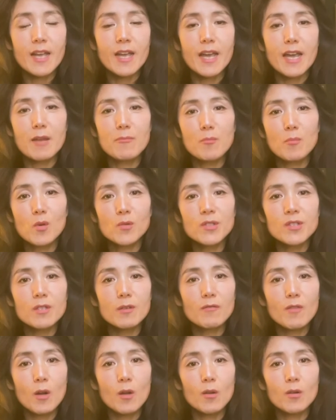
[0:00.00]
and most of
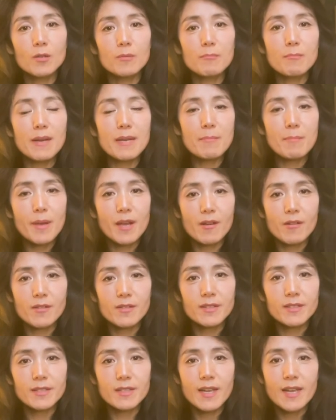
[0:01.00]
all, my
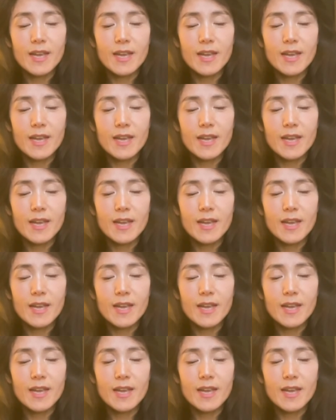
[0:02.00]
parents